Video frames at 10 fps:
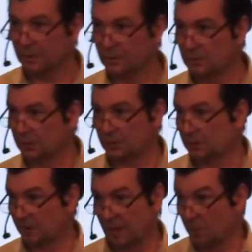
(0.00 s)
it's
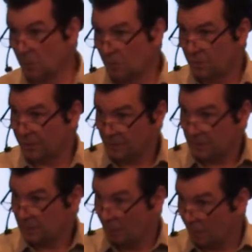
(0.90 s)
just a chemical
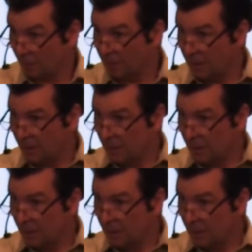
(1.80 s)
thing, or